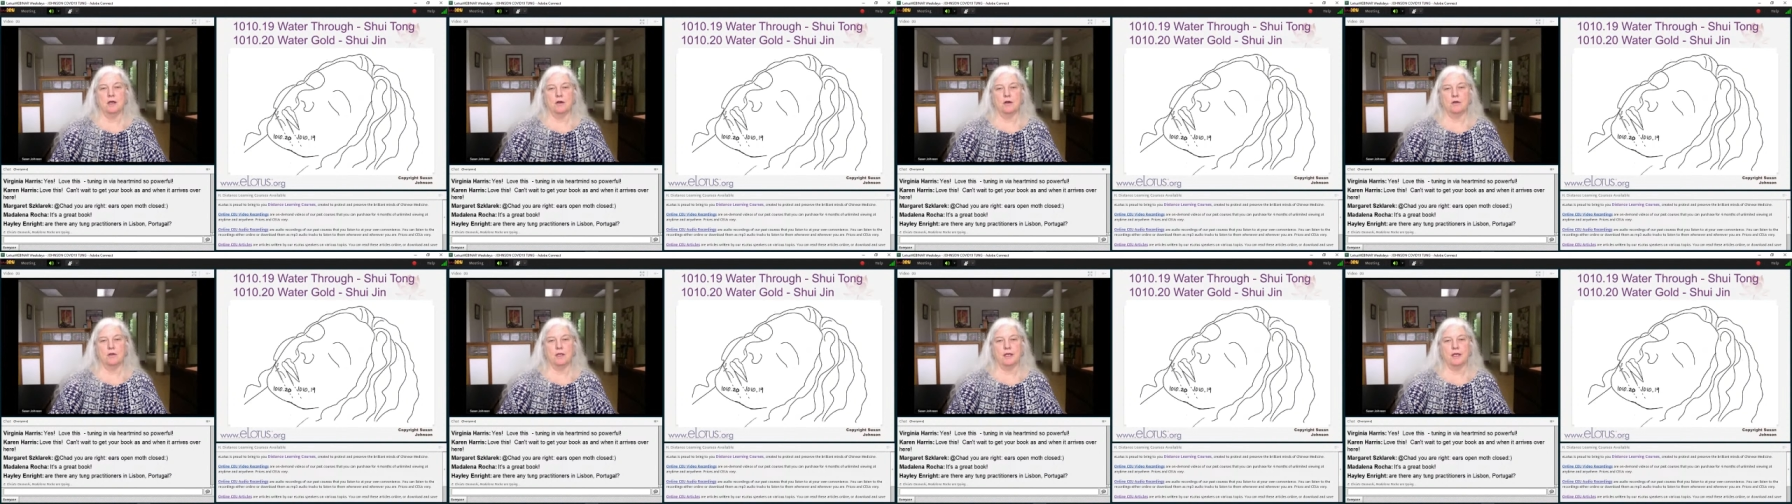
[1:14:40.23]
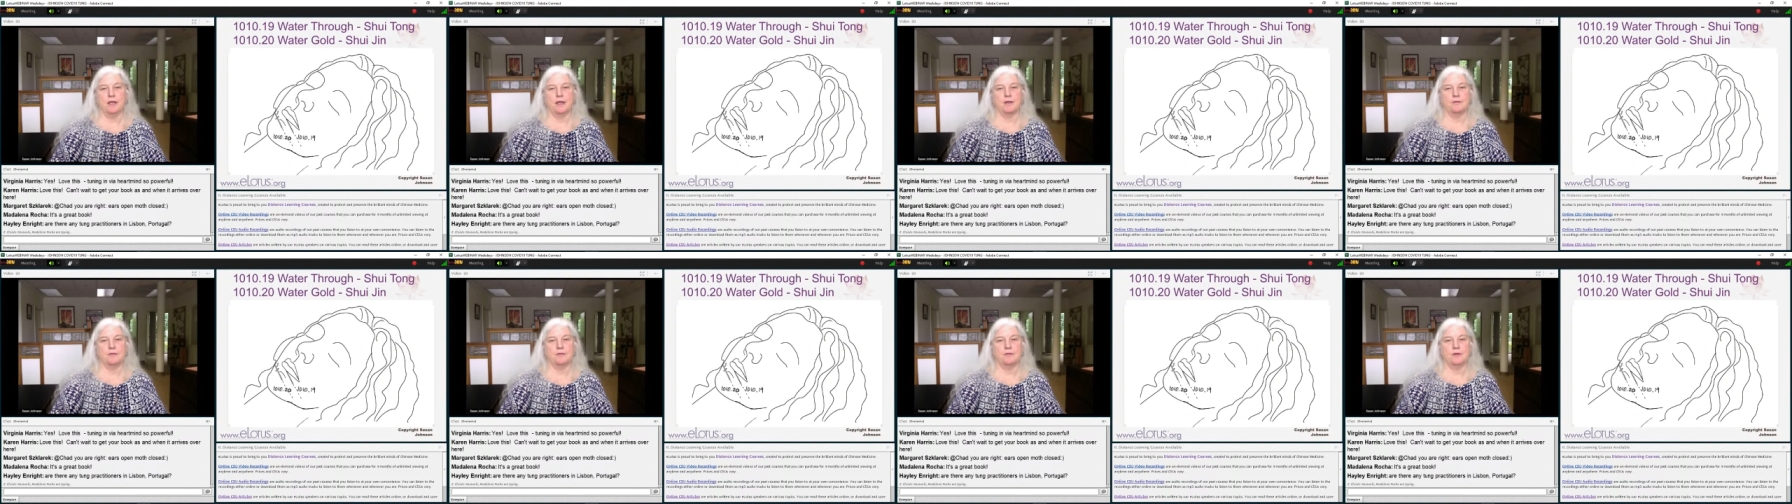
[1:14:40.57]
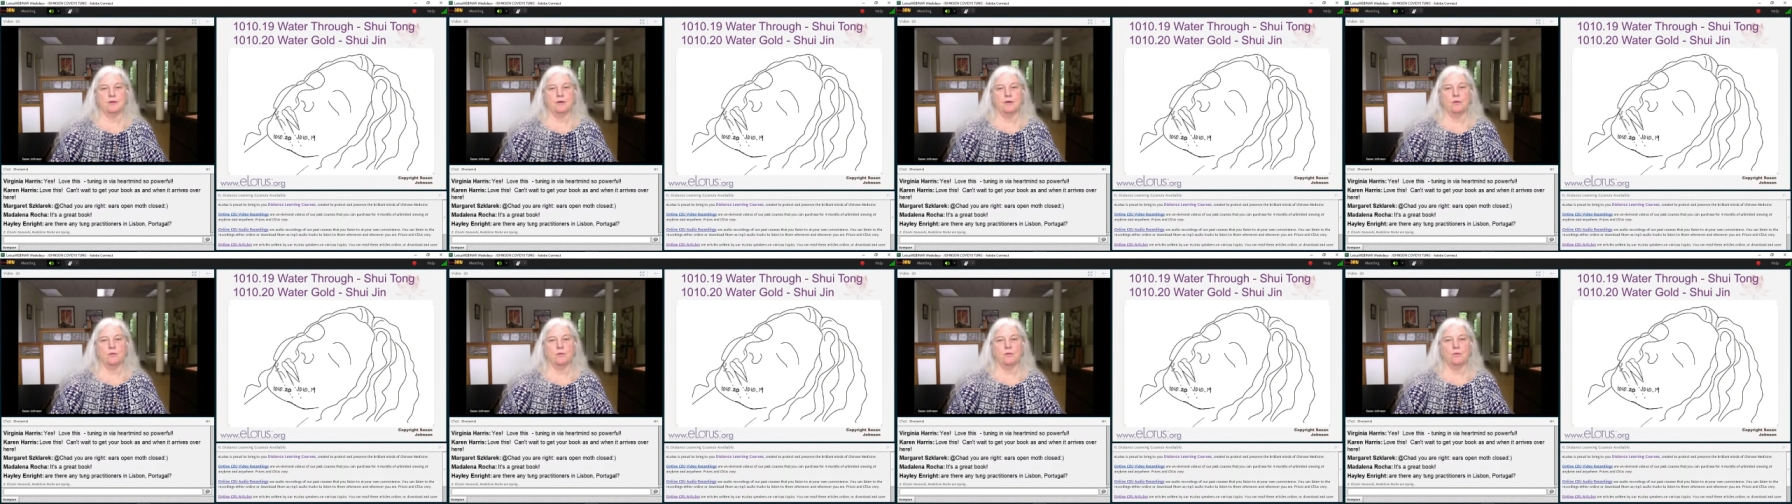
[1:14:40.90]
Okay,
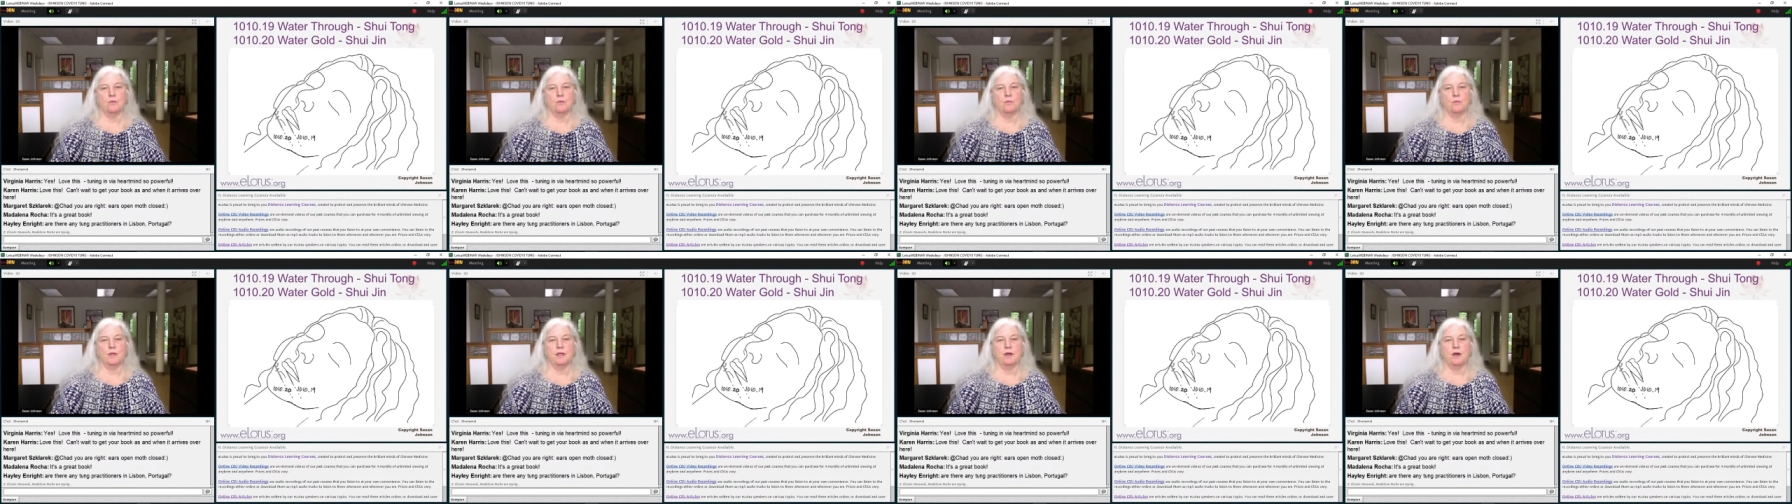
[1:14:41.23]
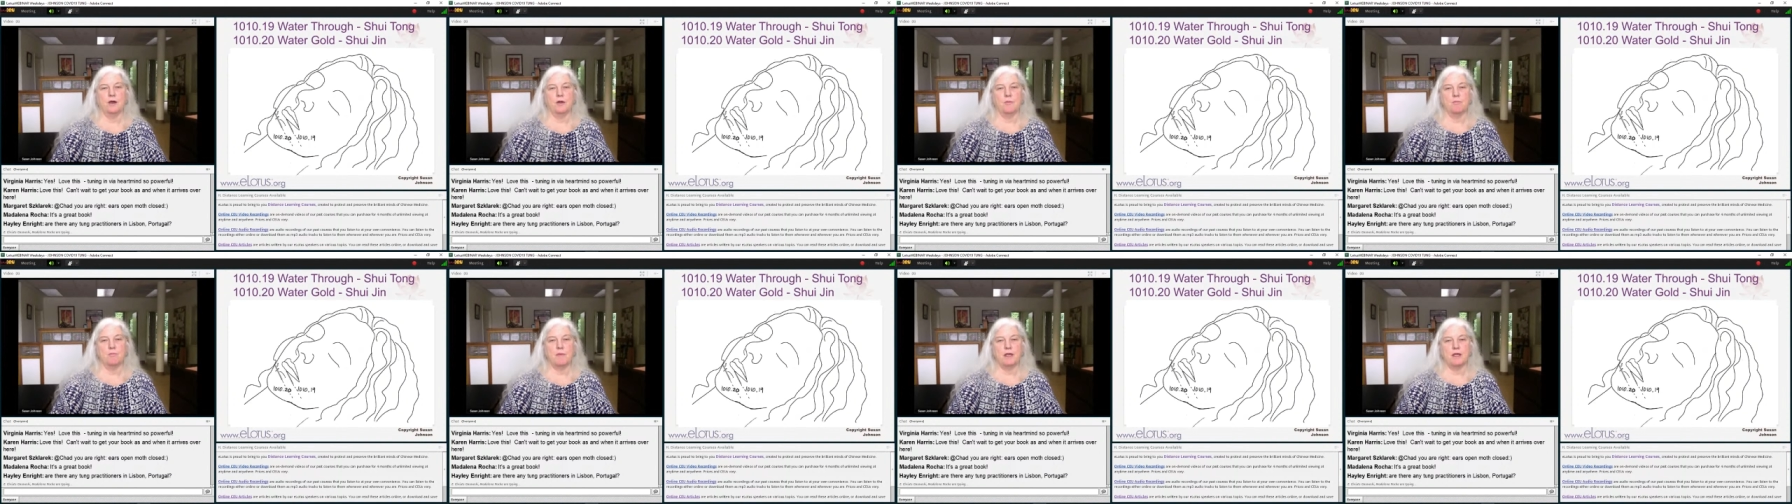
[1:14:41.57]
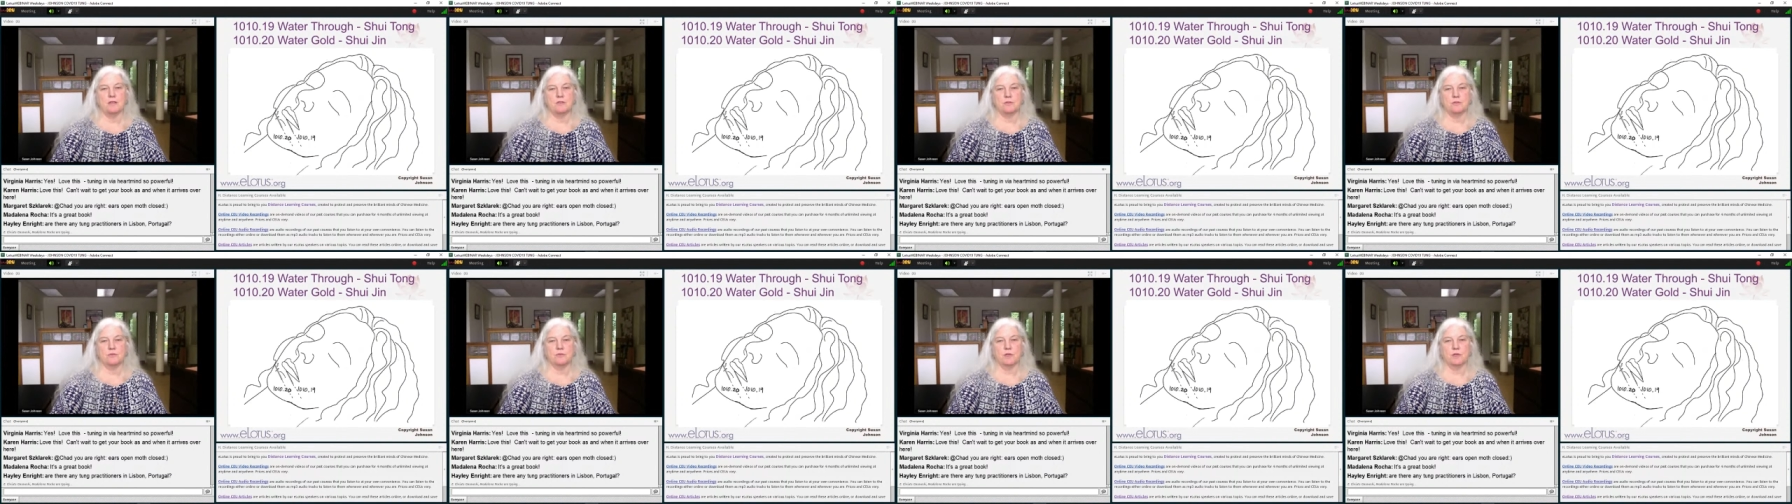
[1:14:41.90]
so we are
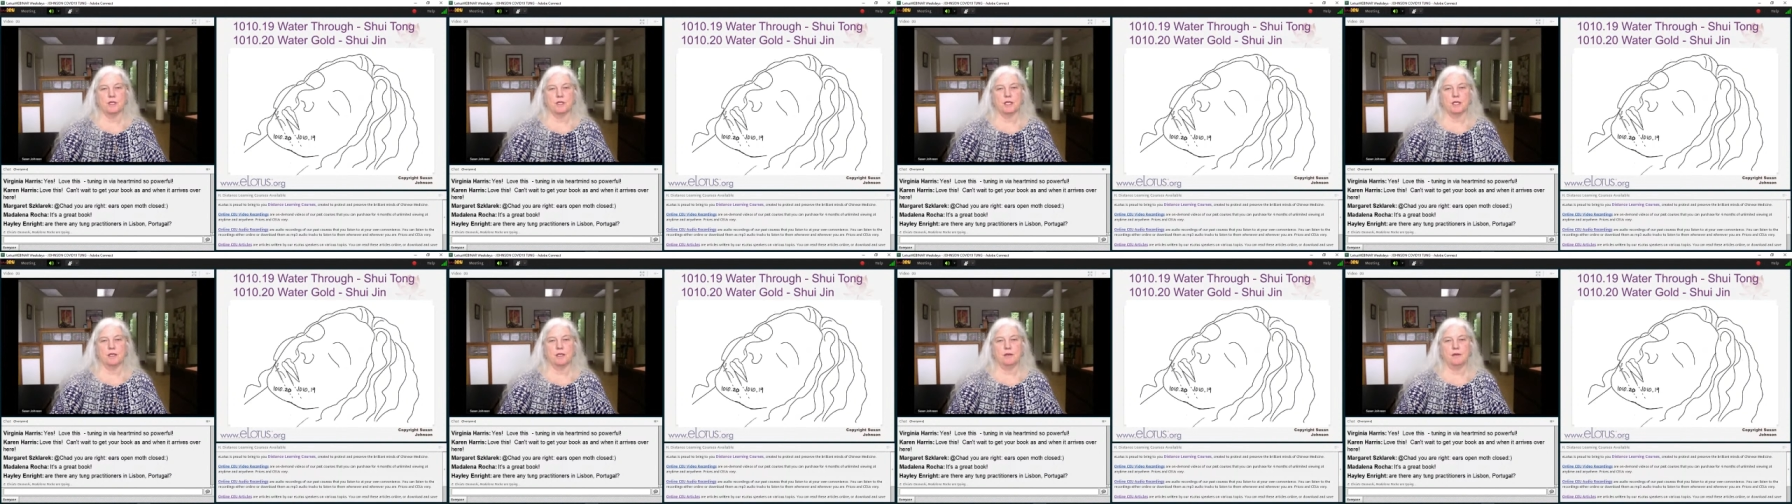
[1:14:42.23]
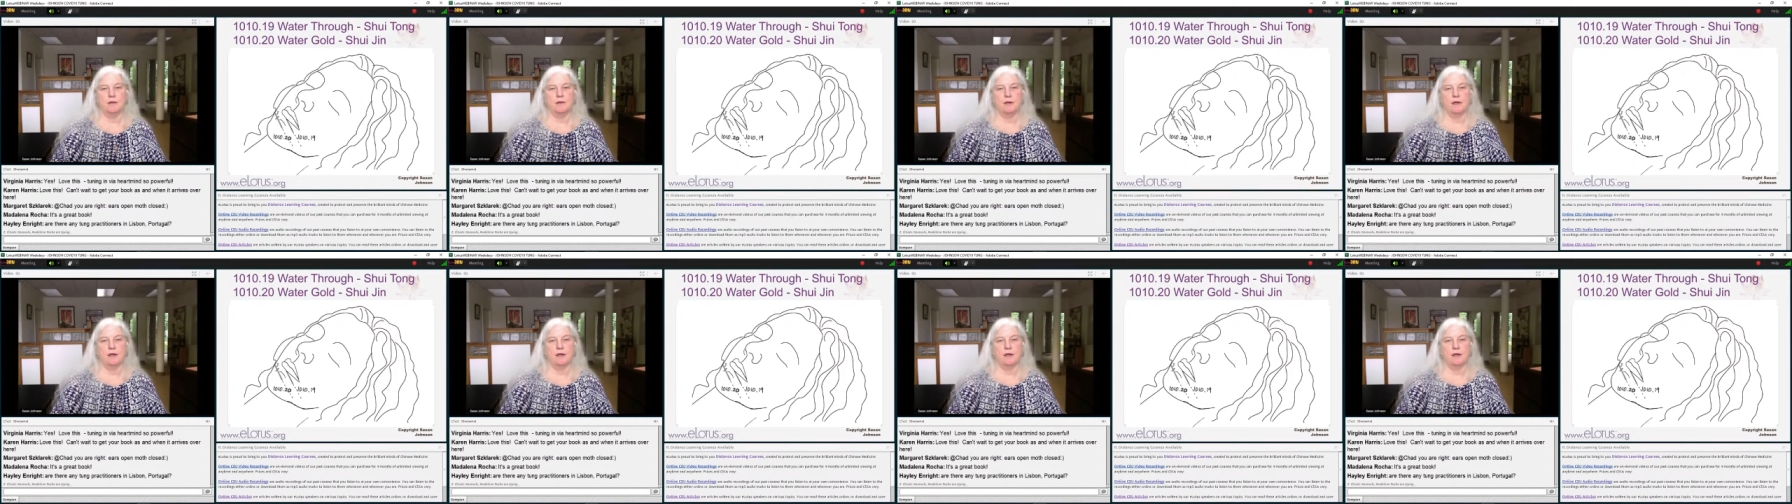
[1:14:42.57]
measuring.